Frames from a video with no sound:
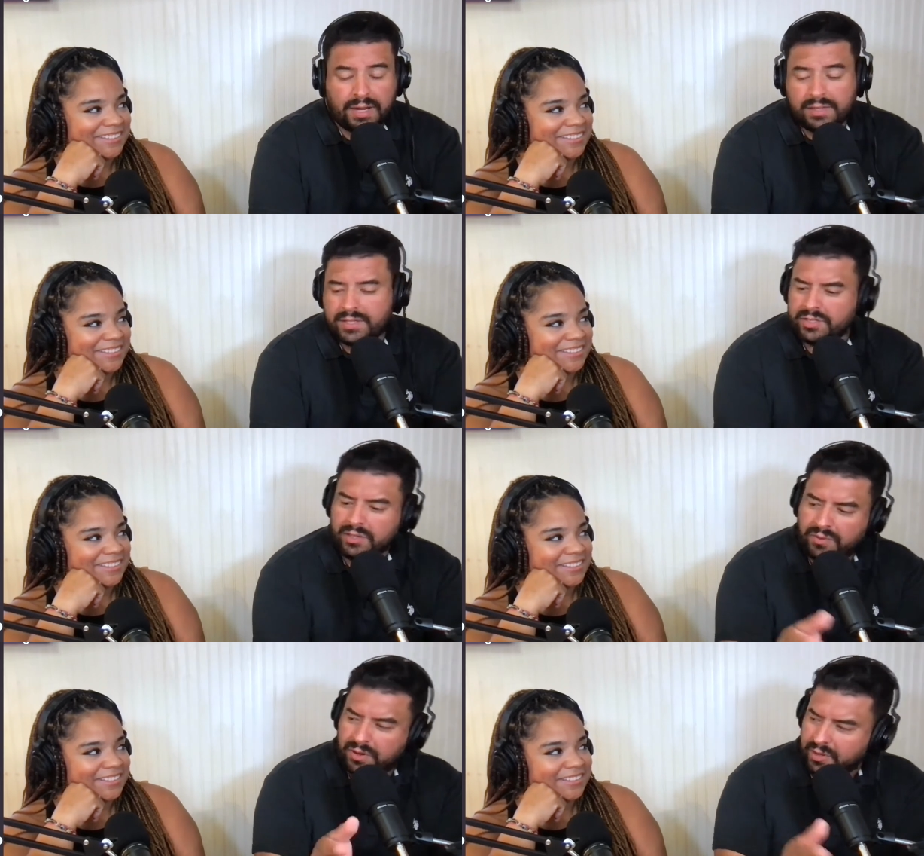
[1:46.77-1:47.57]
Speaker 1: and that's
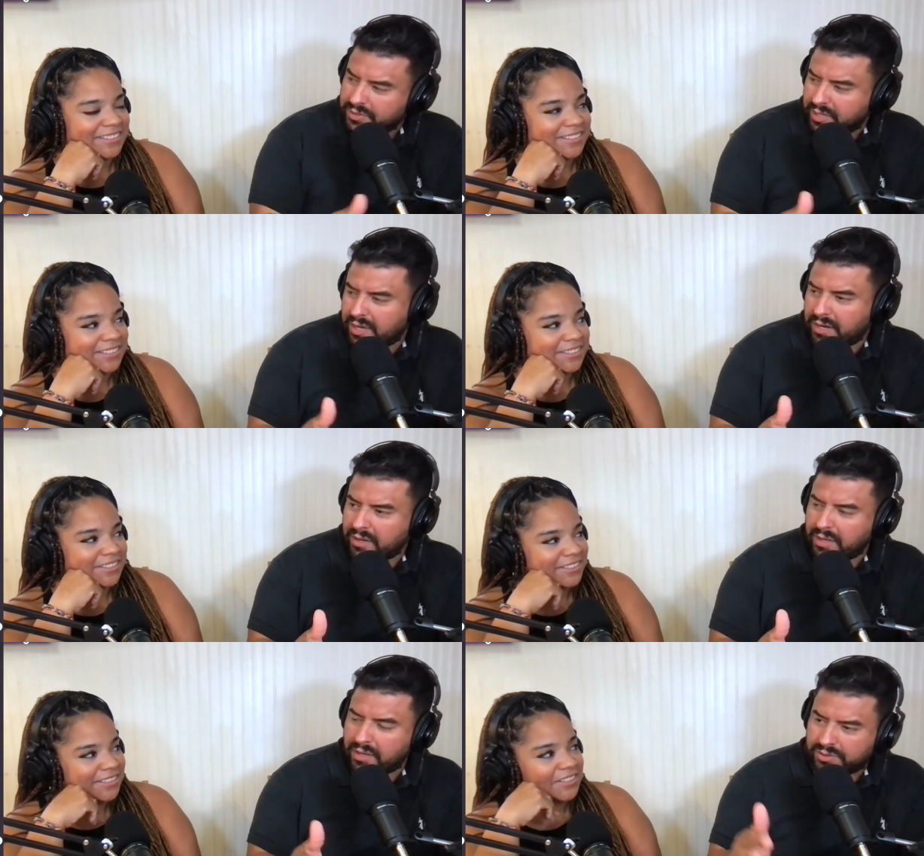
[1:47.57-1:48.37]
actually funny because they kind
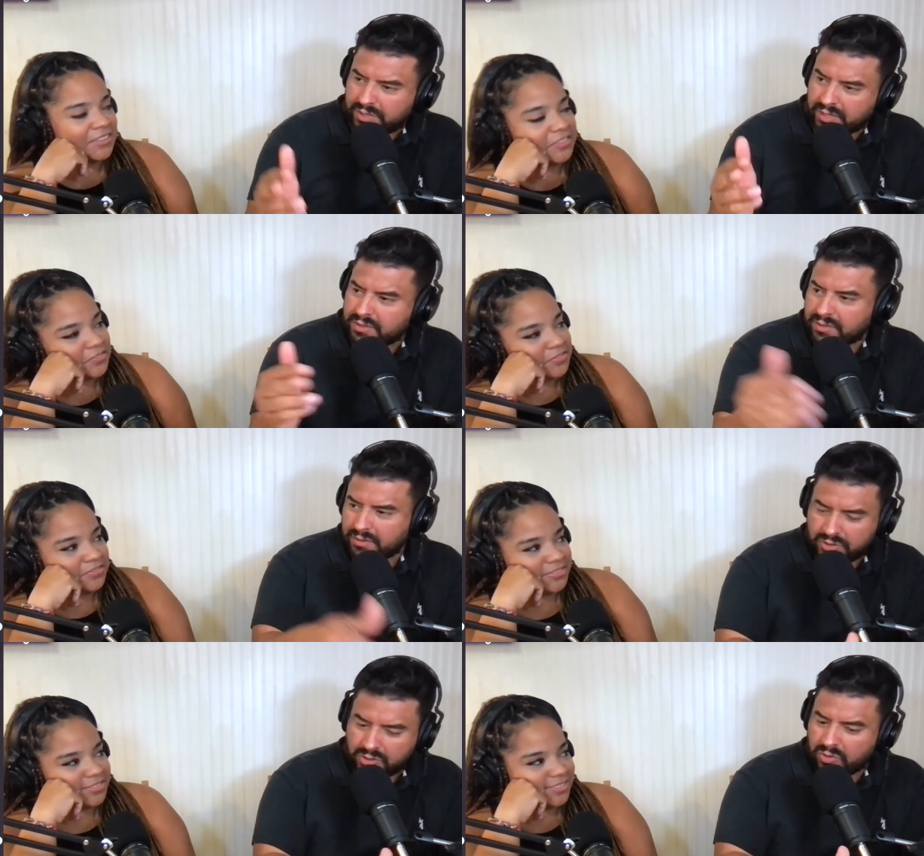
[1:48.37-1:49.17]
of intersect
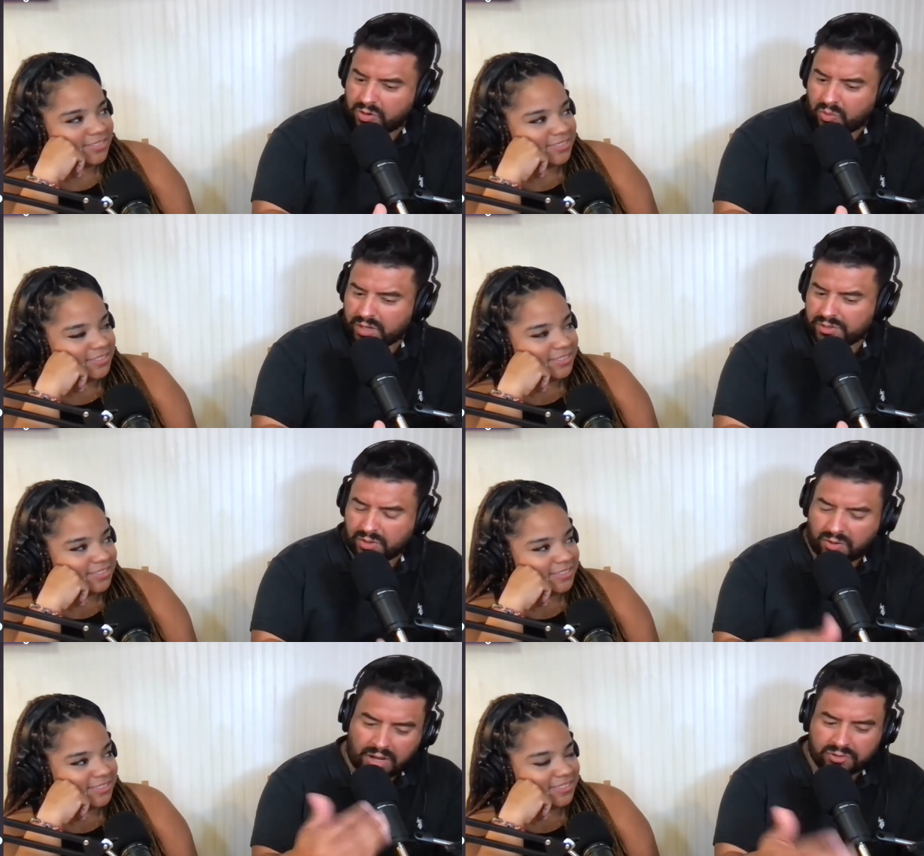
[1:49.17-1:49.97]
the two in a way.
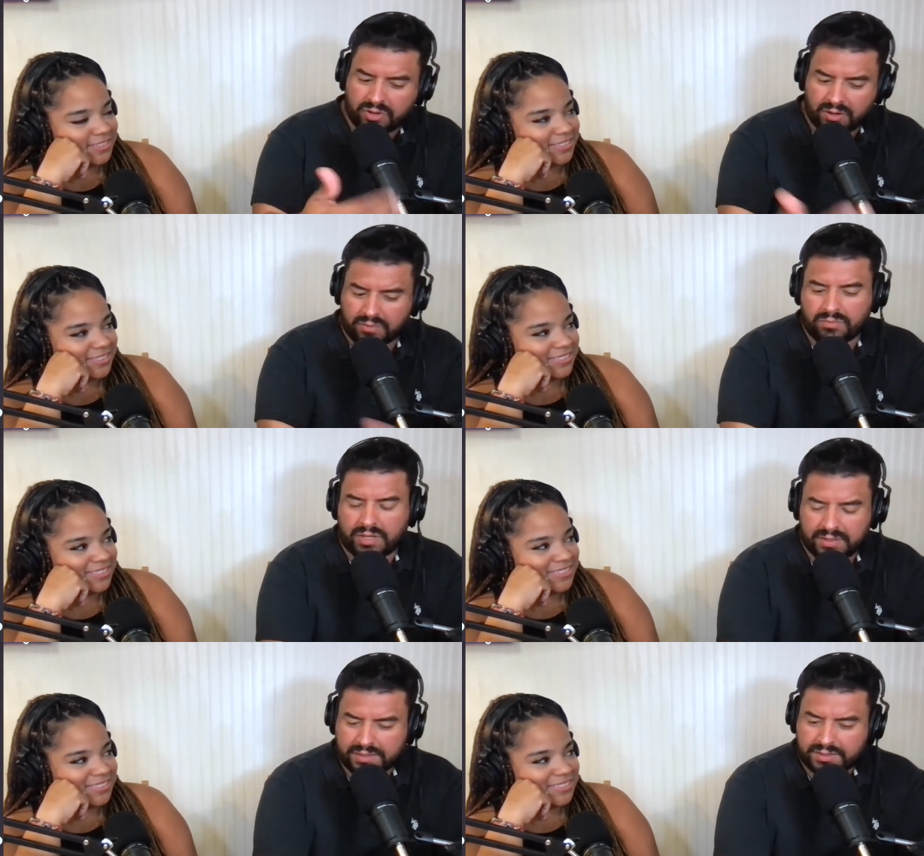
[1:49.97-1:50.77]
So I'll try to
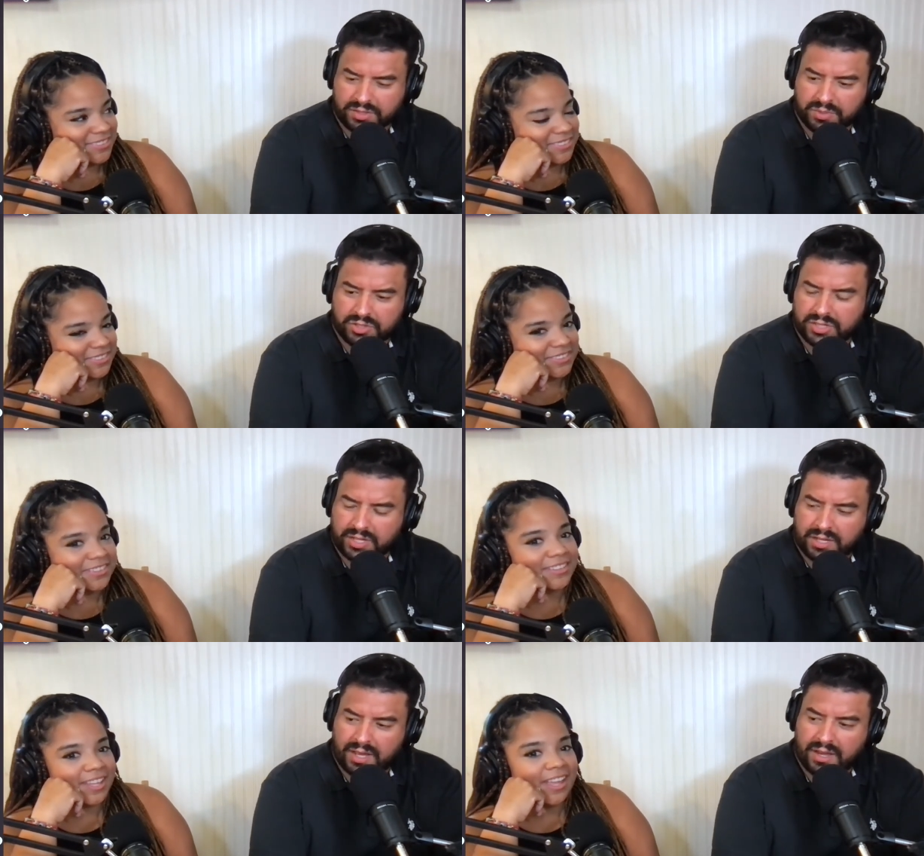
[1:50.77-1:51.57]
condense it as much as I
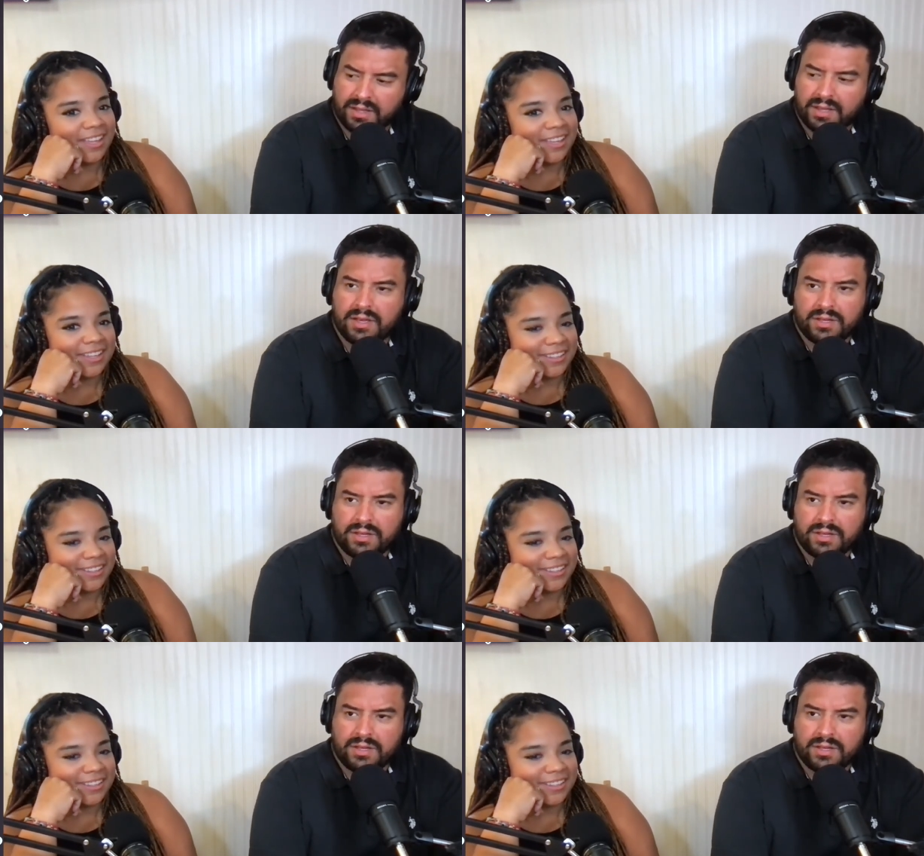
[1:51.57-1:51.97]
can. Yeah, yeah.